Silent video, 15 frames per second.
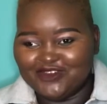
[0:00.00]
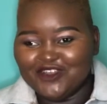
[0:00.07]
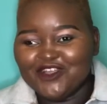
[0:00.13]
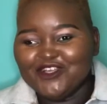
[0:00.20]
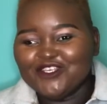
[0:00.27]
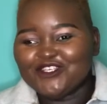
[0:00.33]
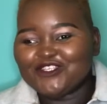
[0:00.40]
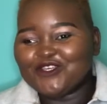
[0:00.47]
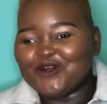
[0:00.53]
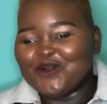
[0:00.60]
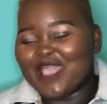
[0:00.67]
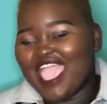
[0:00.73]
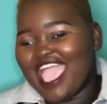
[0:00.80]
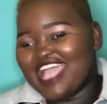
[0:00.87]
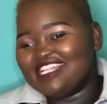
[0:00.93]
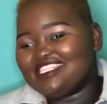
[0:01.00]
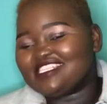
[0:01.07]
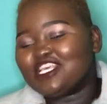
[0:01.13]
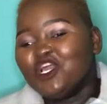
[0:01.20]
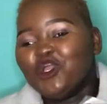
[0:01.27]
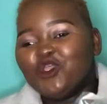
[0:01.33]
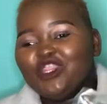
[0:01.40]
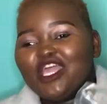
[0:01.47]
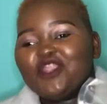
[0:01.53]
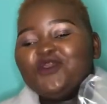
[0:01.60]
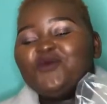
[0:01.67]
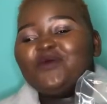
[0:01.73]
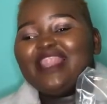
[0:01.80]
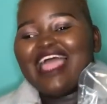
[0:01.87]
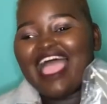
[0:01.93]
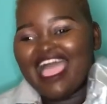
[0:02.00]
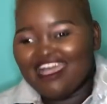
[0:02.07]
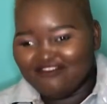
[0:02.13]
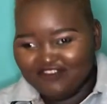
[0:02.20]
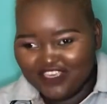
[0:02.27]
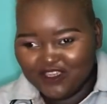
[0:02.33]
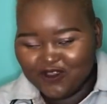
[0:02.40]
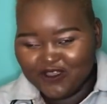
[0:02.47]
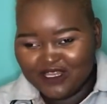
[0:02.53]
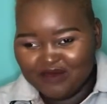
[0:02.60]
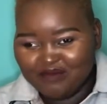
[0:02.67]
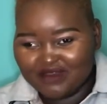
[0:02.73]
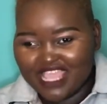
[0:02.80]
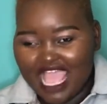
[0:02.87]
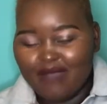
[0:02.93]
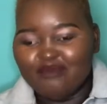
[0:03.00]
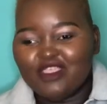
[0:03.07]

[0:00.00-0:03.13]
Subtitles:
So hence, then you will have equilibrium.